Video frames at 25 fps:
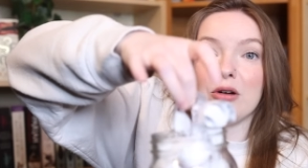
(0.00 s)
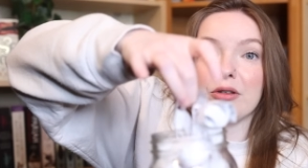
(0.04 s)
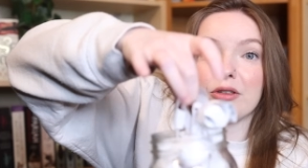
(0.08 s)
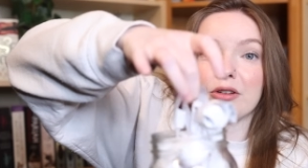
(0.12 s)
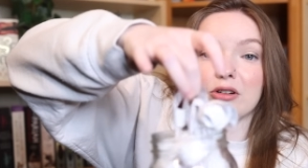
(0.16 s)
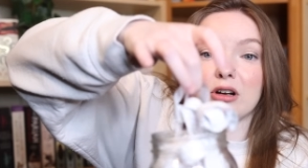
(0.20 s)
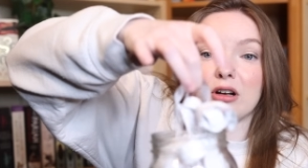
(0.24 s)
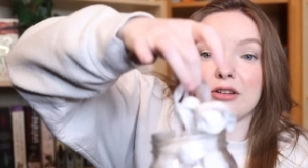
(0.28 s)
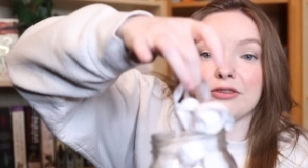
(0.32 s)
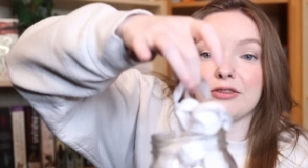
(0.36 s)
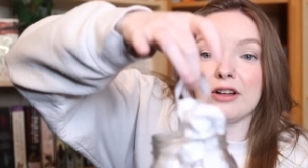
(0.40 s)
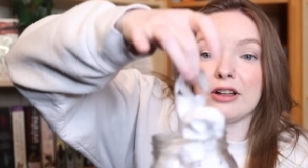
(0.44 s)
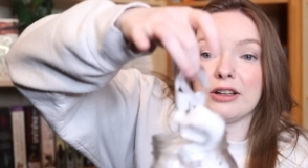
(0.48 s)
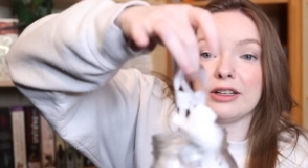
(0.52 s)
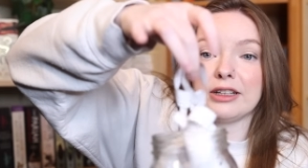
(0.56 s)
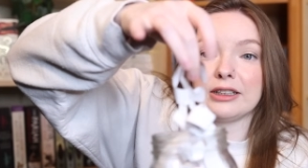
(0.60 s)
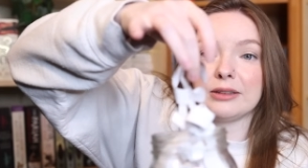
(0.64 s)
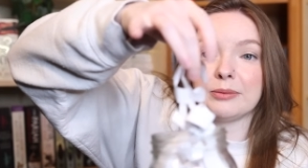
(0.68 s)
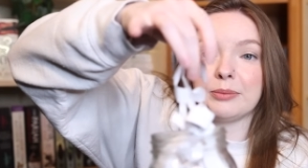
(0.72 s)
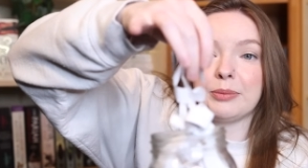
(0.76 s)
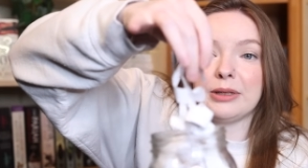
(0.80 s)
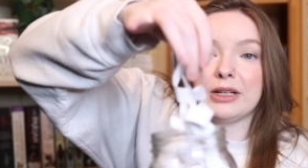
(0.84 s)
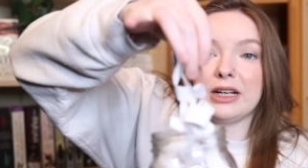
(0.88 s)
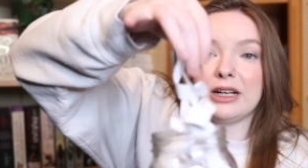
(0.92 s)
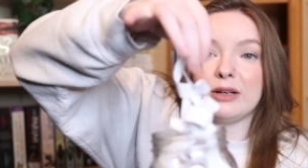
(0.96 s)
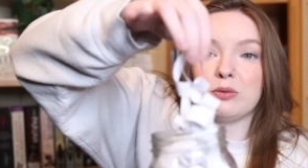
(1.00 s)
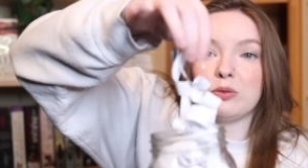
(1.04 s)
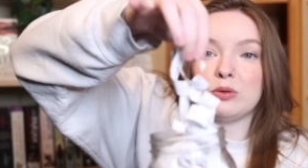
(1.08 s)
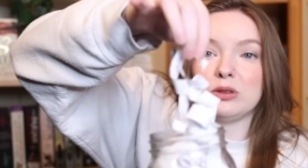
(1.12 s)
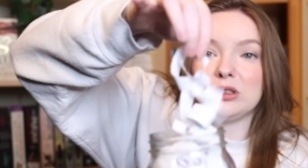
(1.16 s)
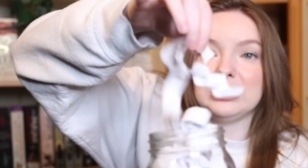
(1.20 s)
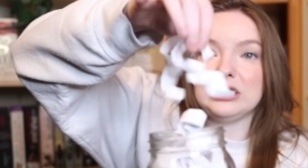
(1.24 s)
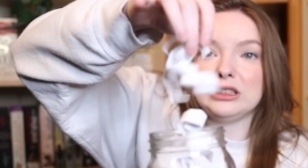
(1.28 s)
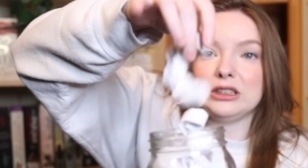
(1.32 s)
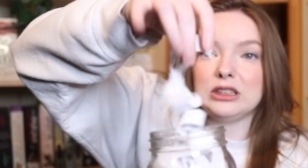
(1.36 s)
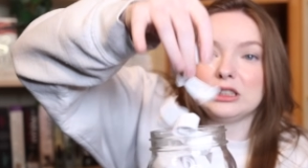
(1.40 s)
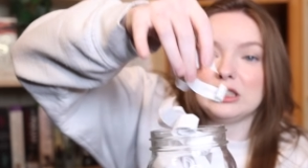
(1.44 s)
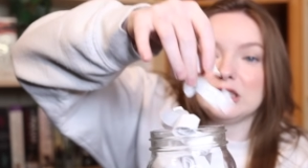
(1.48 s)
oh, they're all falling, but I
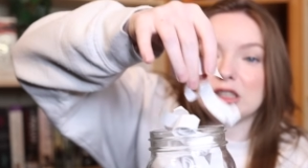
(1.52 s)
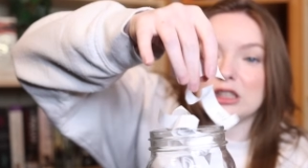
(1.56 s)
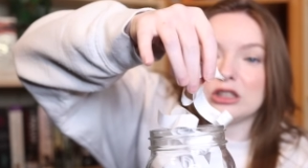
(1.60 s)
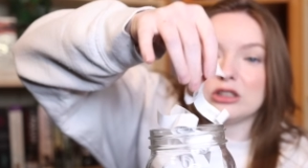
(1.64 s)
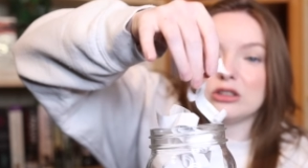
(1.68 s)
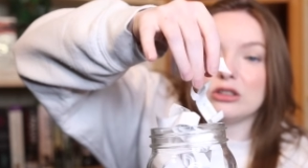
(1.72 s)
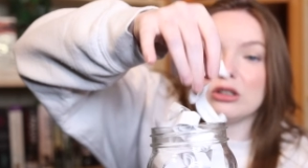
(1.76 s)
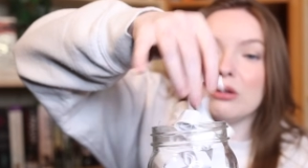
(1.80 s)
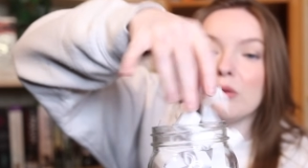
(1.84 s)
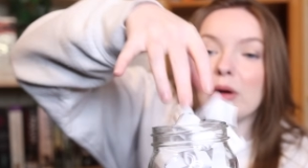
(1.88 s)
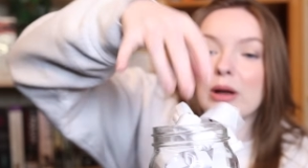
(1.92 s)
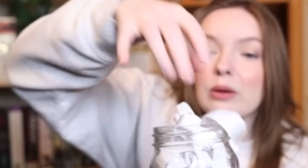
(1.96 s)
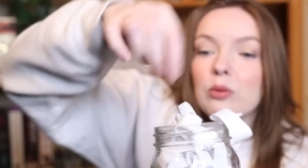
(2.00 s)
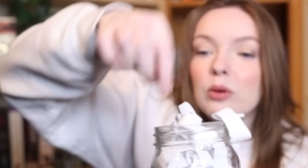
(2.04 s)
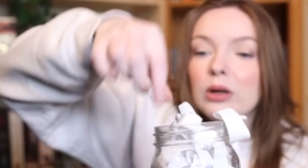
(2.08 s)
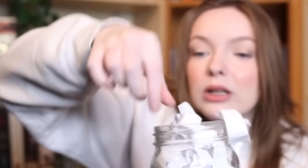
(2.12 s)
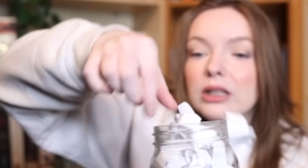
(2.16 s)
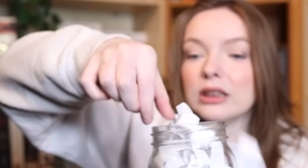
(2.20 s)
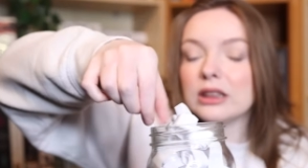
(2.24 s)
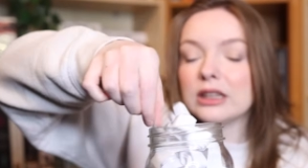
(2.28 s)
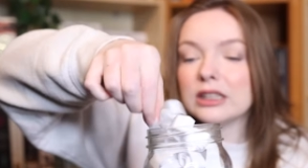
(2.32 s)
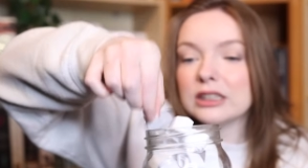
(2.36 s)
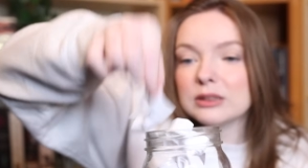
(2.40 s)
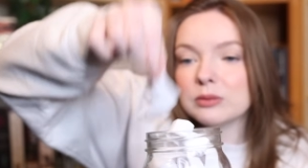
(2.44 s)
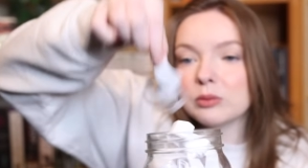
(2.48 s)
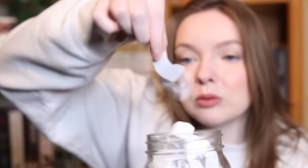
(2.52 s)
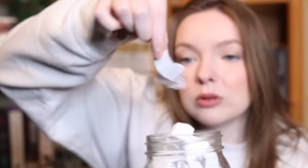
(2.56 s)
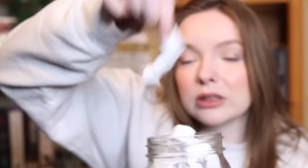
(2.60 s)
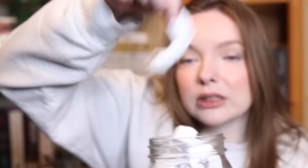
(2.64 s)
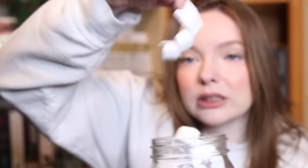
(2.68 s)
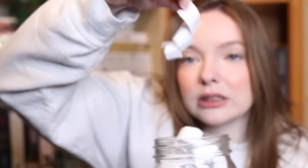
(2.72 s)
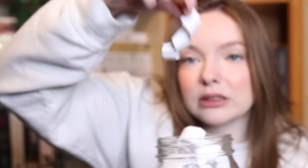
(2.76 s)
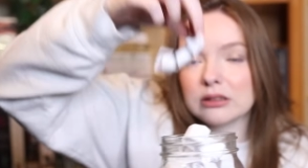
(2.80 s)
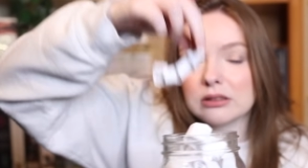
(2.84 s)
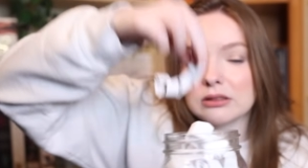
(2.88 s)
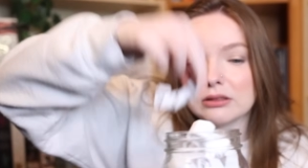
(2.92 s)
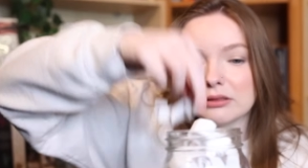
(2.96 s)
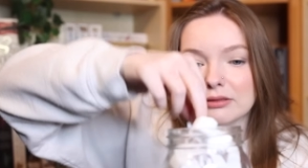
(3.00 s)
want, no, I wanted this
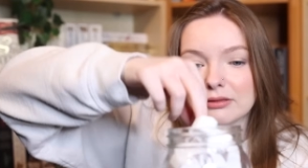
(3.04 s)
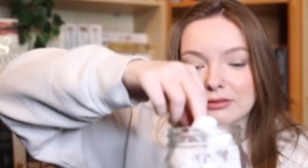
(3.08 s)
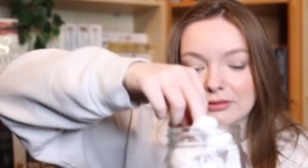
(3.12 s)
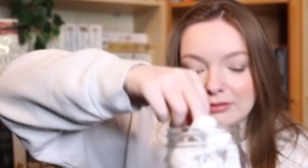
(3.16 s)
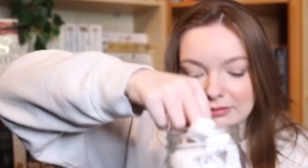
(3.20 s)
one.